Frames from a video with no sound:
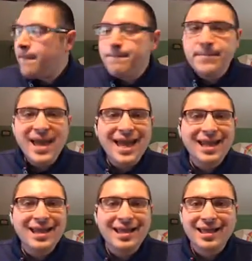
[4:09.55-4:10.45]

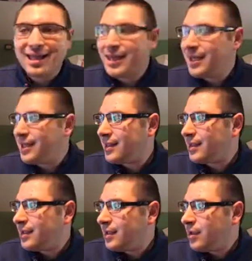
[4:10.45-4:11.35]
Man
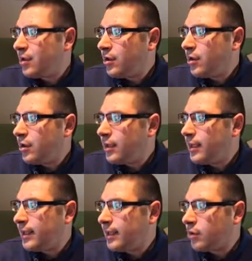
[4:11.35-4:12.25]
killed
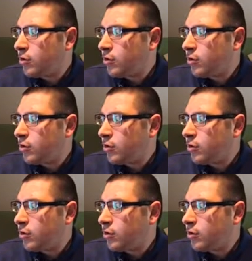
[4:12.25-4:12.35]
in